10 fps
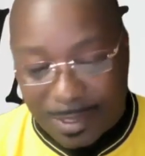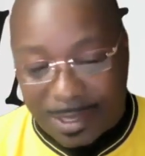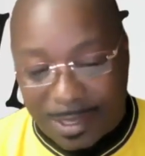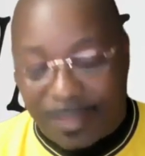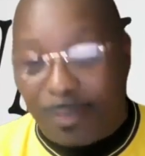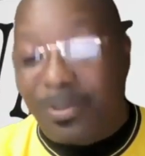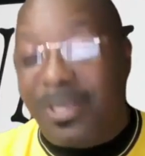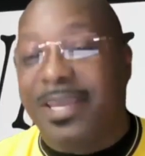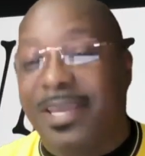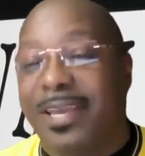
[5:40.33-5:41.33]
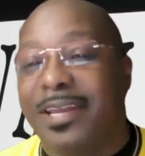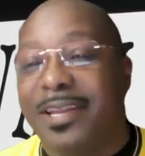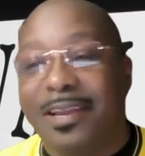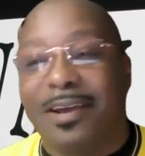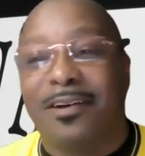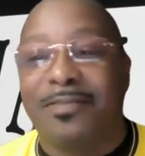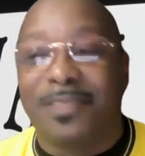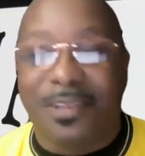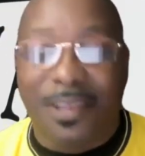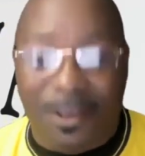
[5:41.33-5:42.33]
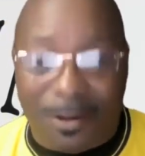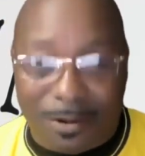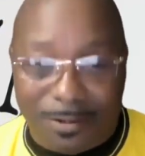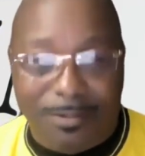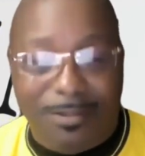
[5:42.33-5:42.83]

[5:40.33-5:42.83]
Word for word: in the beginning of the year,